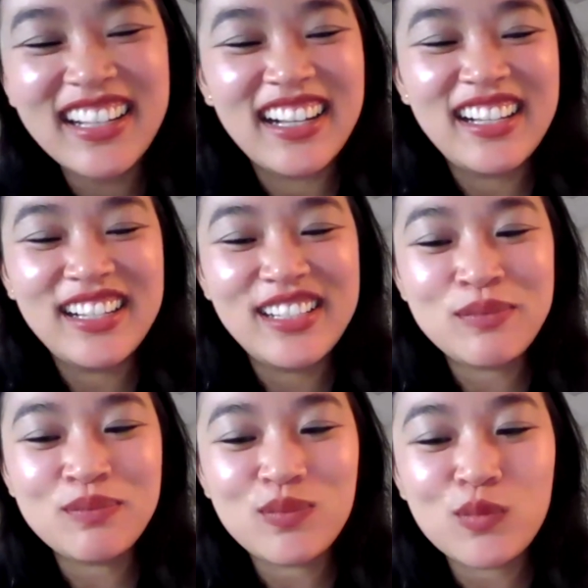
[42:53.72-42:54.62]

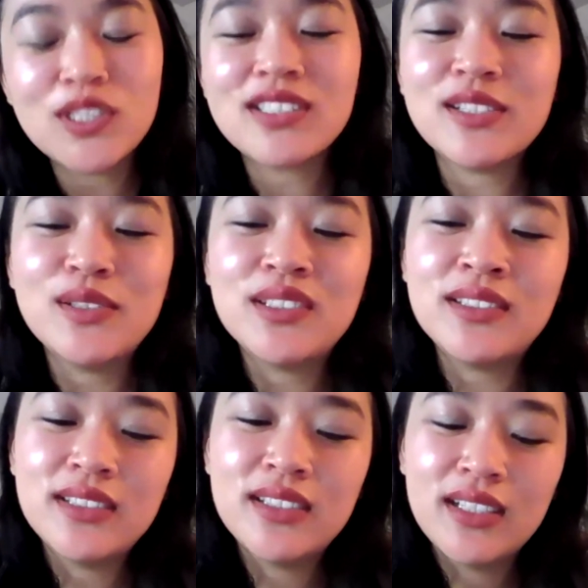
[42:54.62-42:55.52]
Well,
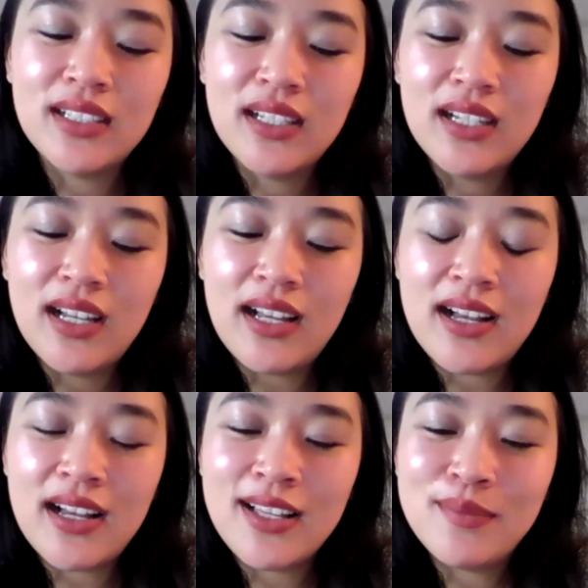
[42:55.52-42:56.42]
so
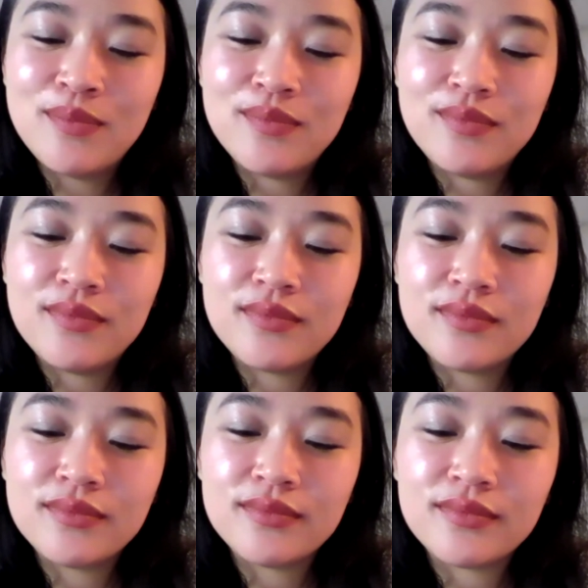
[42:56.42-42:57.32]
um
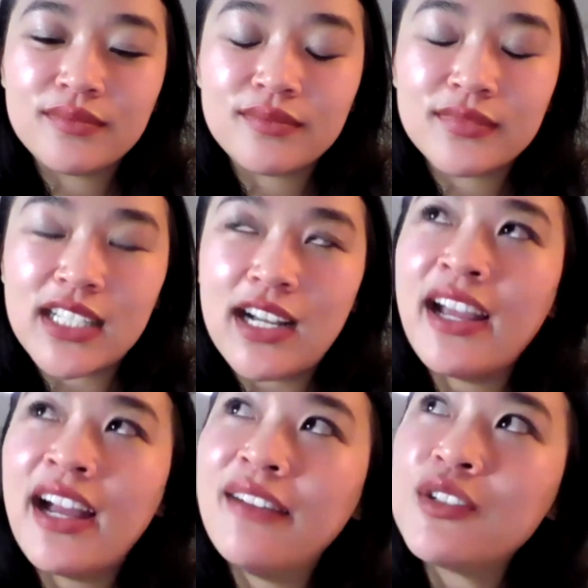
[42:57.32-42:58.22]
I
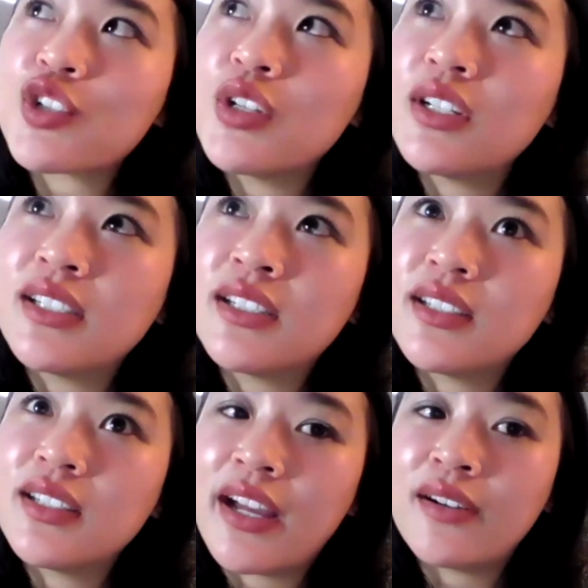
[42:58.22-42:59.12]
haven't
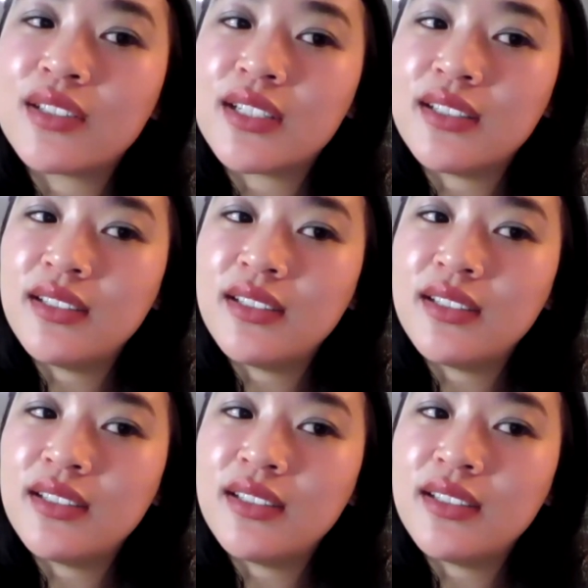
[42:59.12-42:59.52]
treated gout